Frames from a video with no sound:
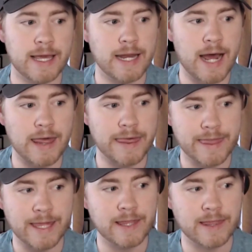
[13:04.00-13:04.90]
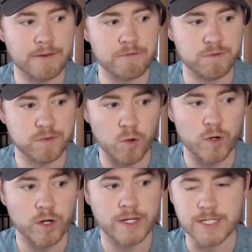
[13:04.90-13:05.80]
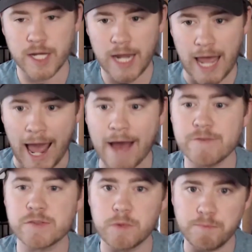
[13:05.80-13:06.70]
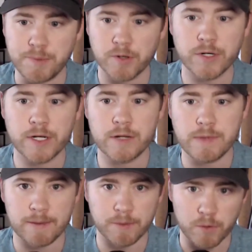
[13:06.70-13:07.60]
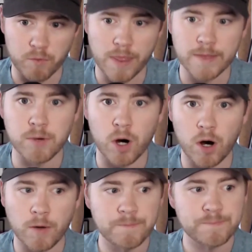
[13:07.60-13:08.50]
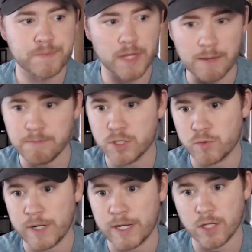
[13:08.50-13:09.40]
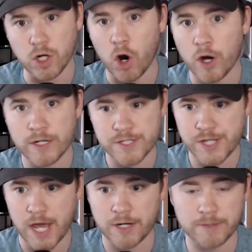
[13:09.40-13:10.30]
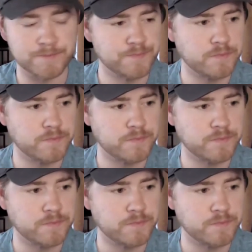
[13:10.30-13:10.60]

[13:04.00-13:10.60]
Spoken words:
And I think that Florida is going to have some ability to be able to run the ball in between the guard and center